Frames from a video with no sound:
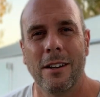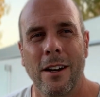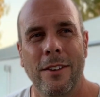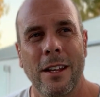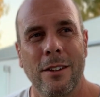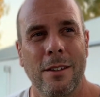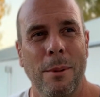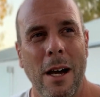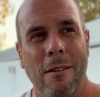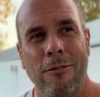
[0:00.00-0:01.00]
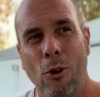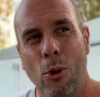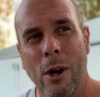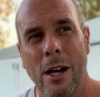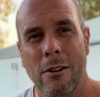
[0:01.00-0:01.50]
I think it's about
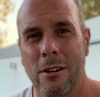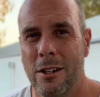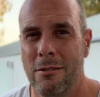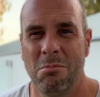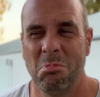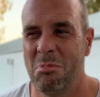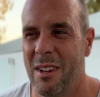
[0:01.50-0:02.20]
$480